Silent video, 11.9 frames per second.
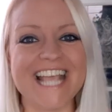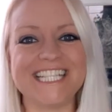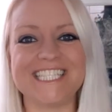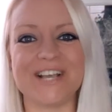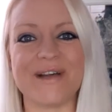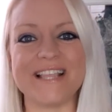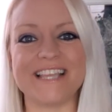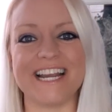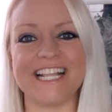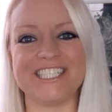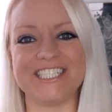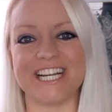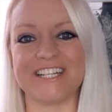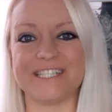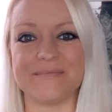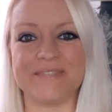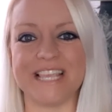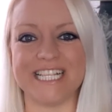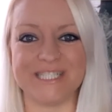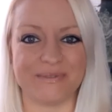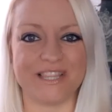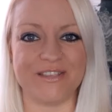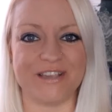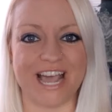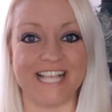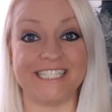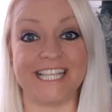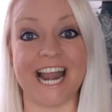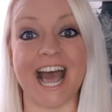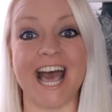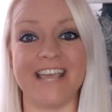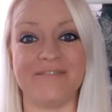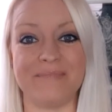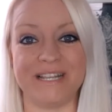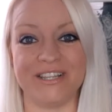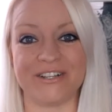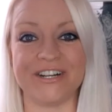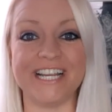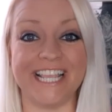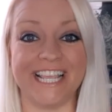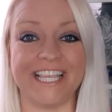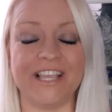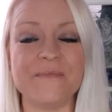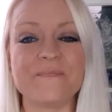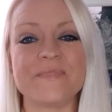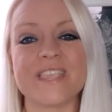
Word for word: and so I thought I'd share some things with you guys that I have been learning